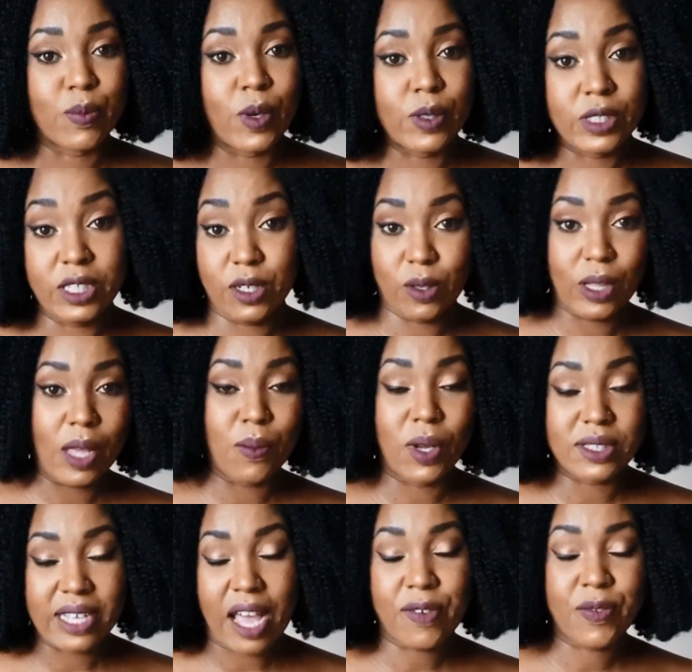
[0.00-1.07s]
you know, like what
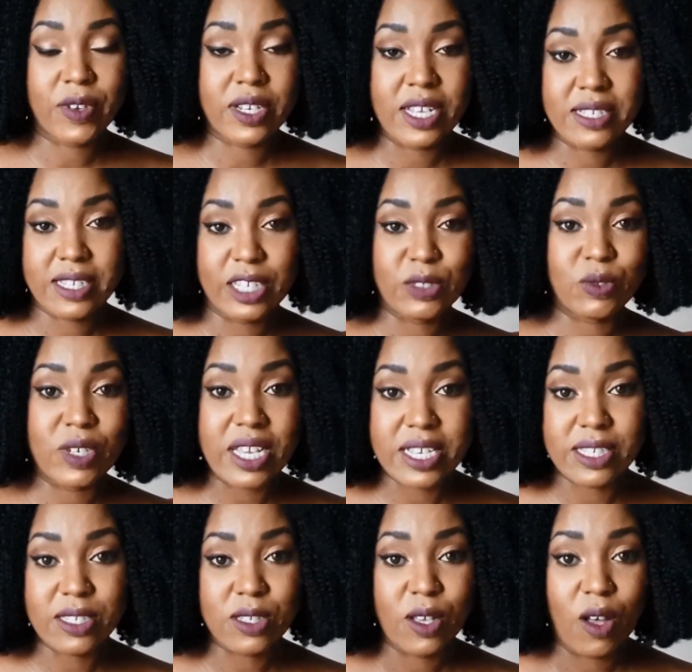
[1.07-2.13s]
the African Ancestry
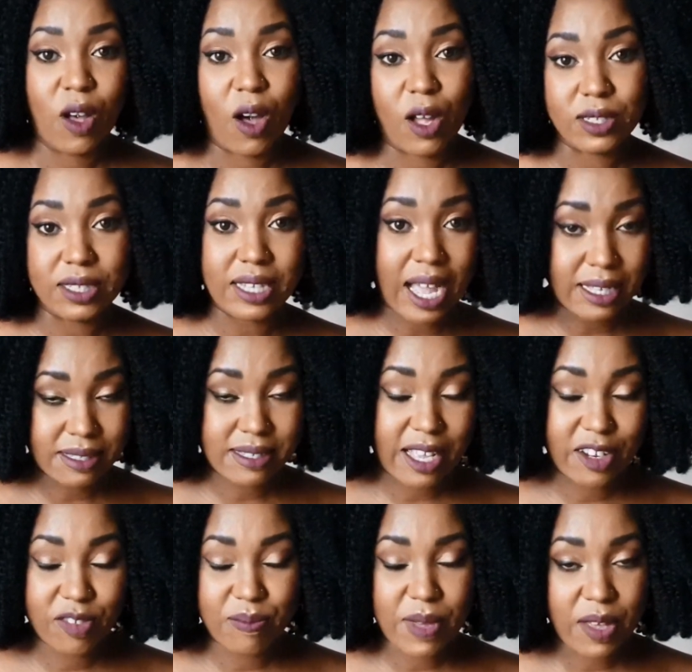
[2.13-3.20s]
is on that
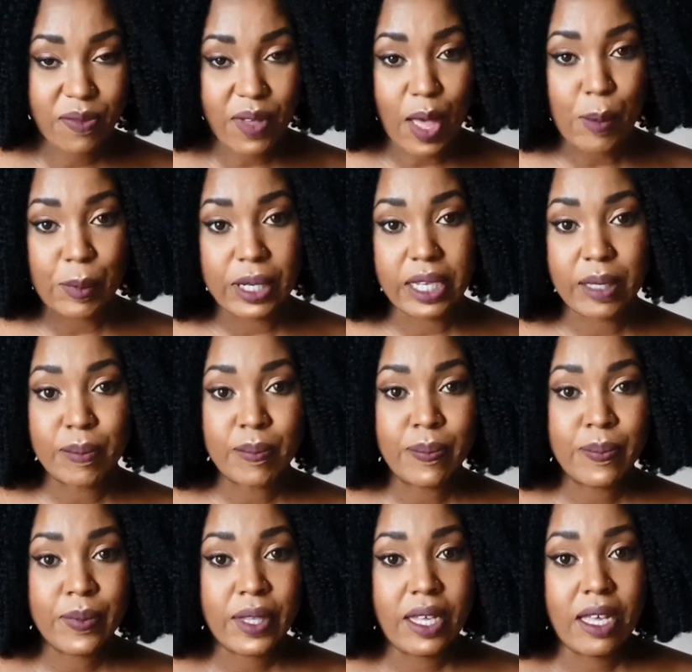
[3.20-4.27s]
side of my family.
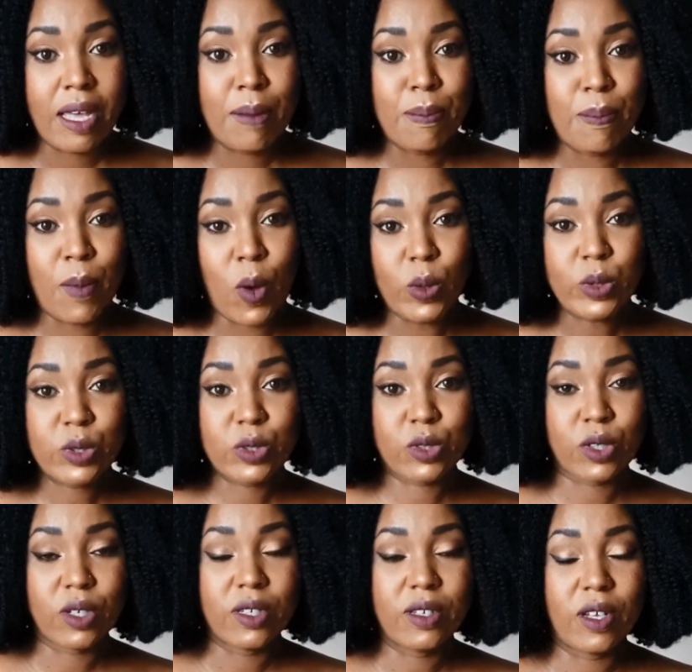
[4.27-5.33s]

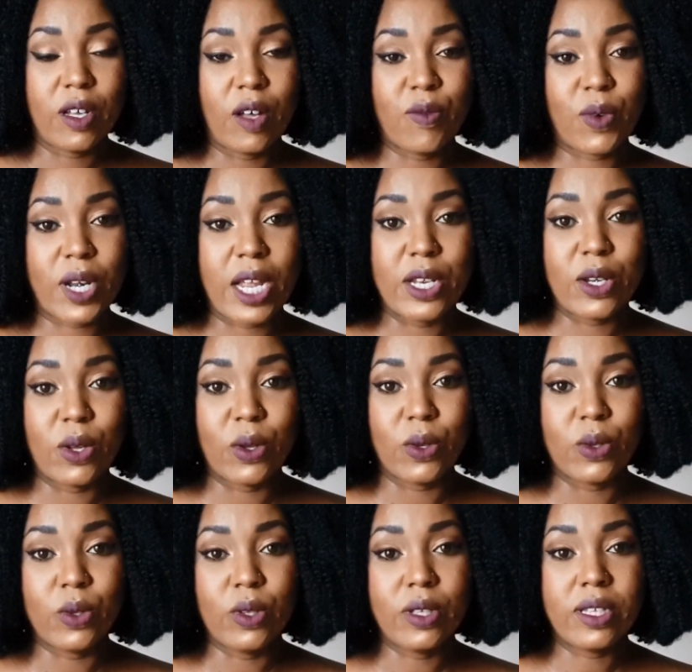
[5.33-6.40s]
Most of what I
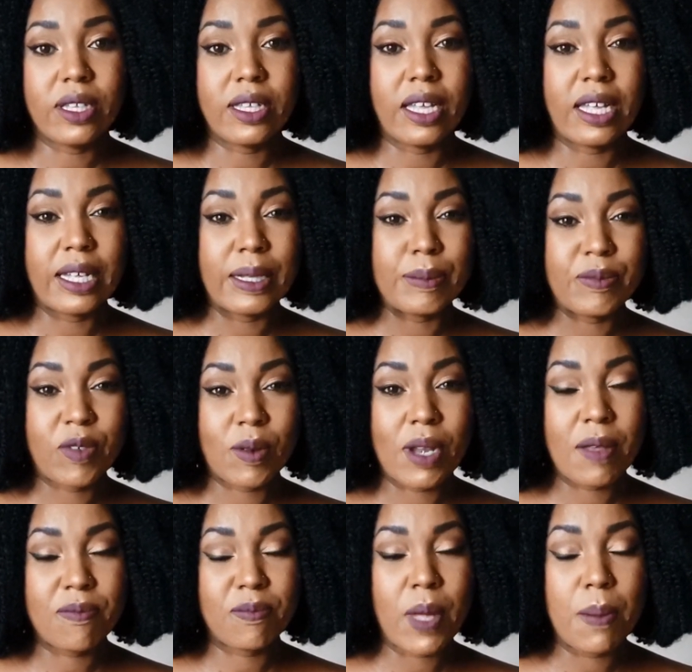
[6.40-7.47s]
know from
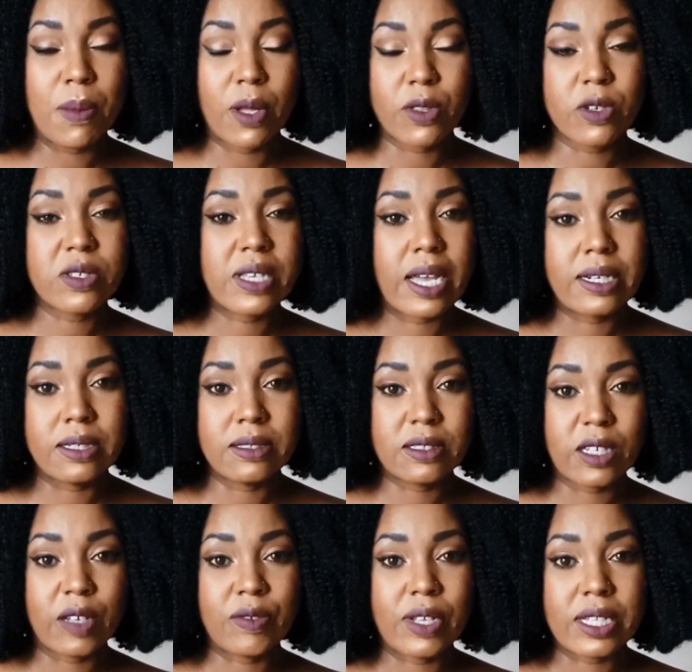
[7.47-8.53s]
like my mother's side and
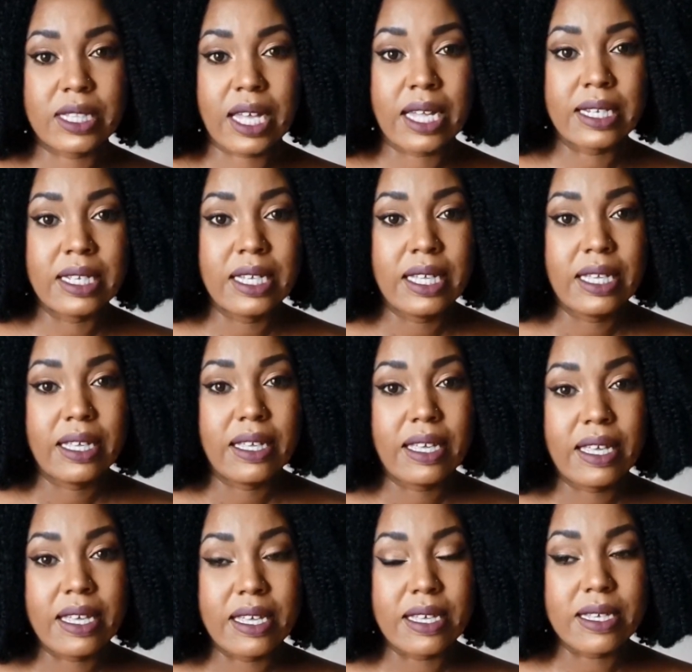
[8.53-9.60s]
stuff like that
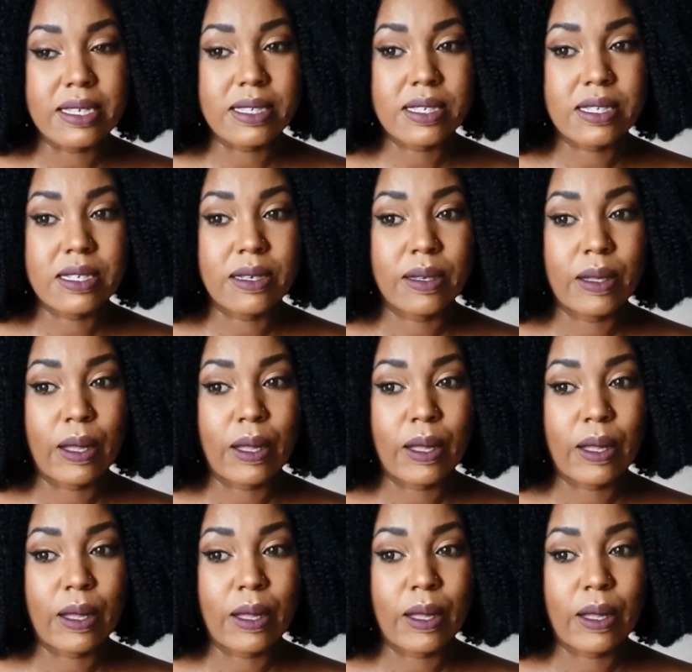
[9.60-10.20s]
is